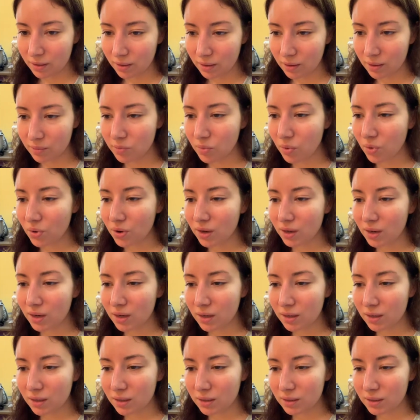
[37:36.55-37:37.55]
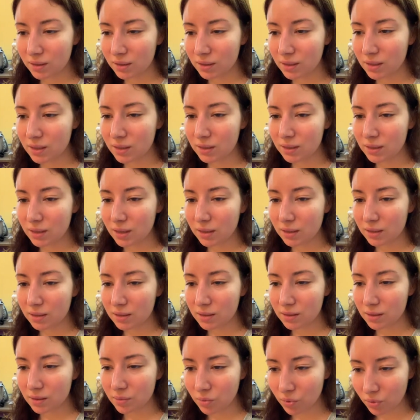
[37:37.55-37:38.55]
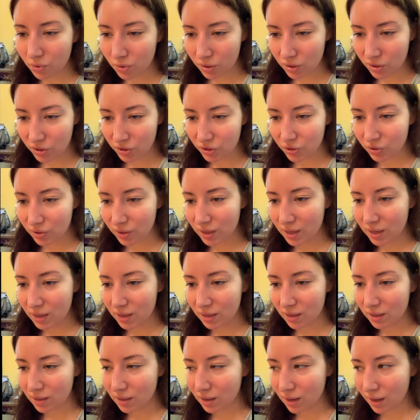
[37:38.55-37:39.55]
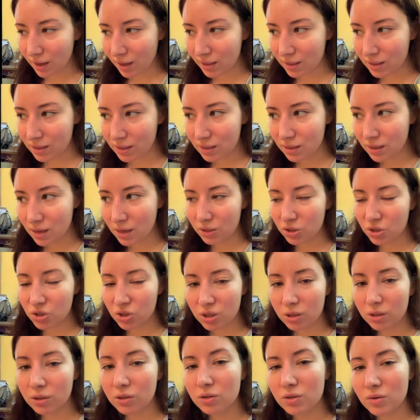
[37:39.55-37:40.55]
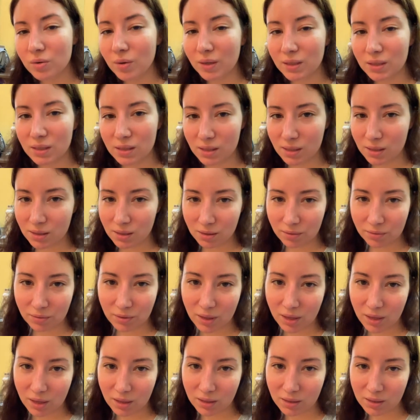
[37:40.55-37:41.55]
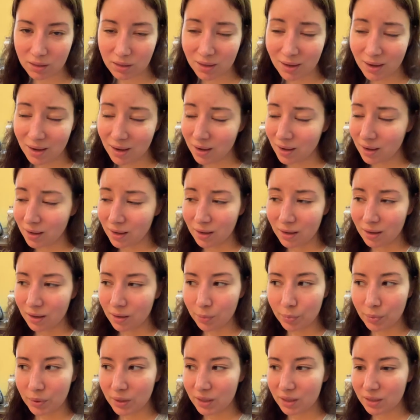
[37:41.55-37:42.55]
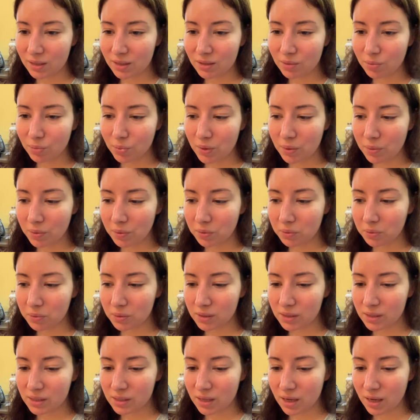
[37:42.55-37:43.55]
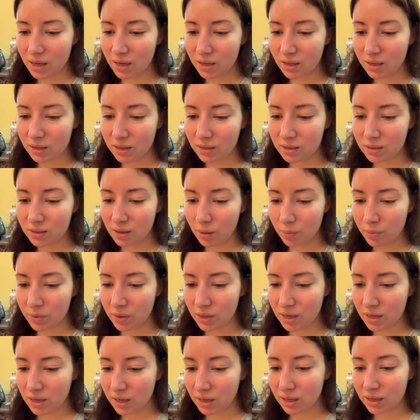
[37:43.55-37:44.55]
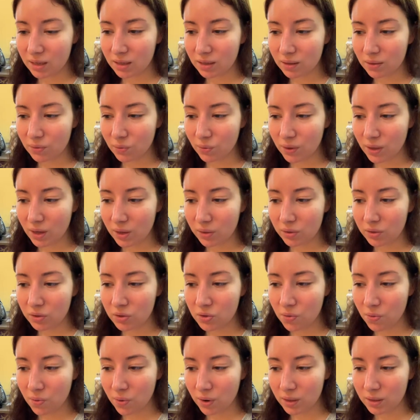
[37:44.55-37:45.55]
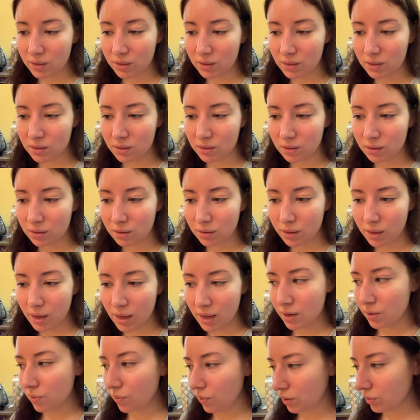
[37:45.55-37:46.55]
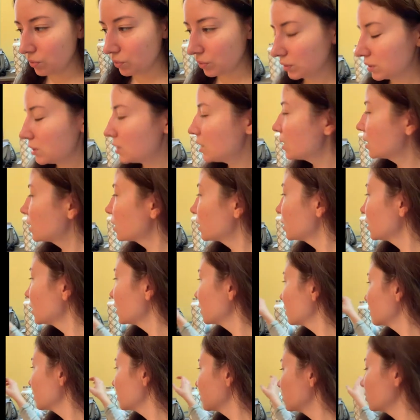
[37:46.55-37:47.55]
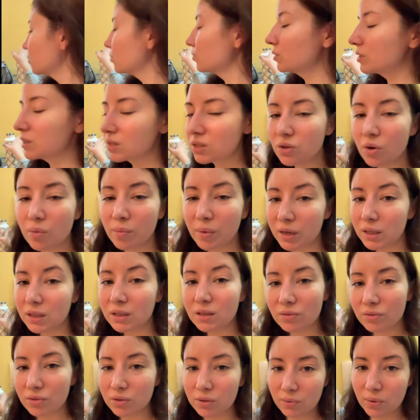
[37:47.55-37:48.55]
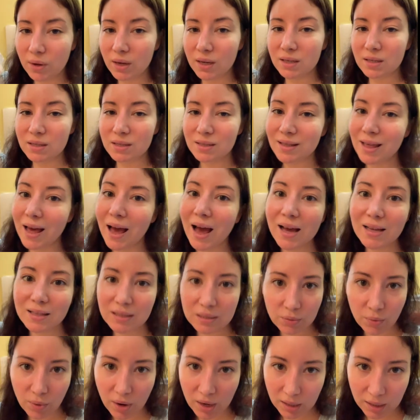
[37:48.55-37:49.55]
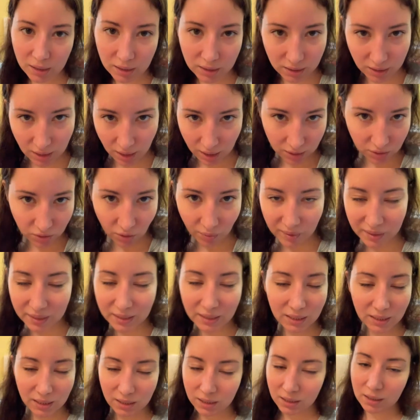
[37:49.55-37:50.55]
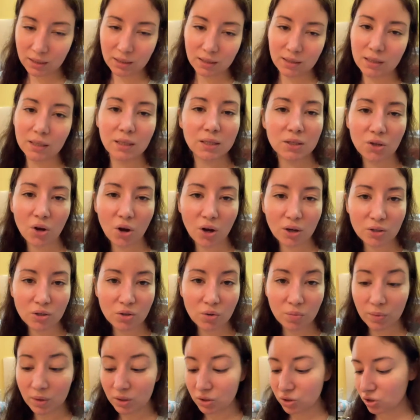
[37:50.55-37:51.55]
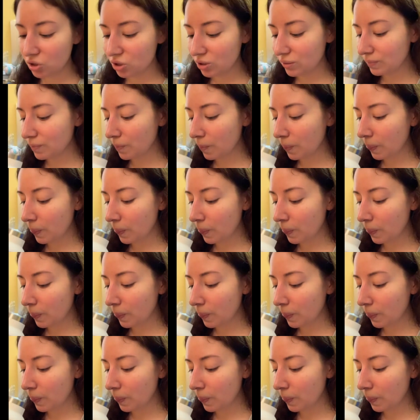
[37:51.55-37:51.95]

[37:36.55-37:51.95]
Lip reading: the more details, the more you can like touch the nuances of things. Because people will say something, and without the nuance, anyone will take it, in so many different ways. That's why I say so many details and talk so much.